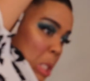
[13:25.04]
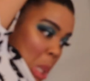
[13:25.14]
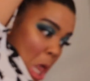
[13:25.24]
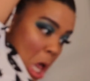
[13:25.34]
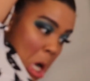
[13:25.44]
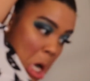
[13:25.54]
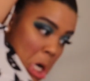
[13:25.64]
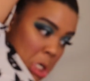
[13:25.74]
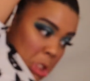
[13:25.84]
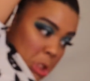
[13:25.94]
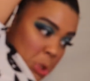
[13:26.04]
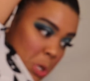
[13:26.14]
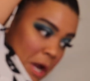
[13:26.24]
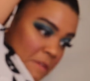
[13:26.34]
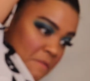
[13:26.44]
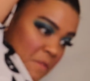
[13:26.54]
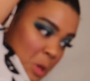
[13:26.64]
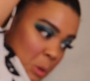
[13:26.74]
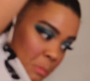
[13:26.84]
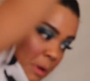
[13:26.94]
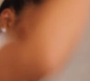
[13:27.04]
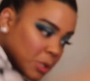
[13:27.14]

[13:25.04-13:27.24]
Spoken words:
a lot harder to try and film by